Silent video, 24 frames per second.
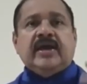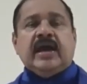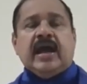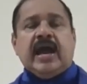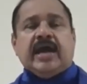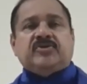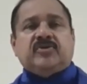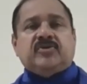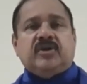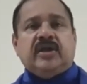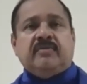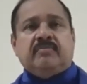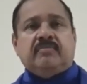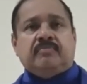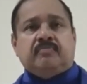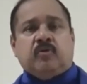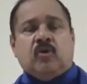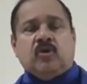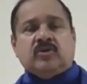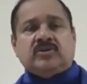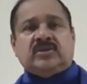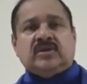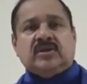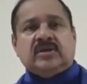Actually
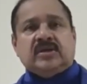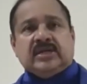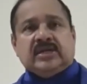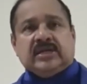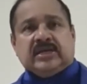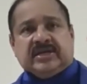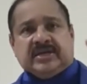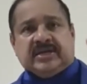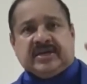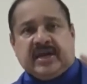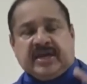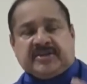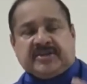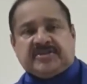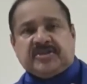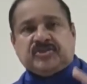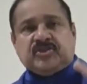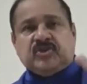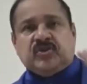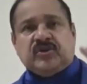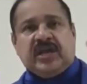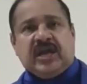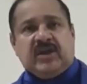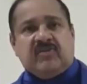both
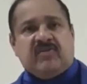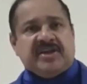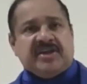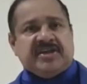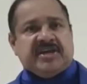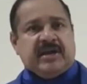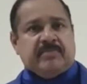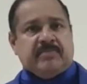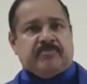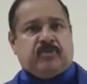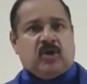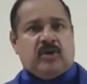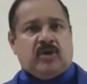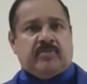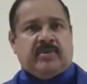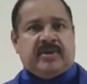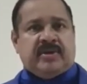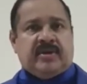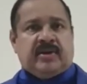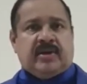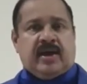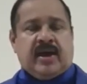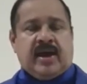excessive real wage unemployment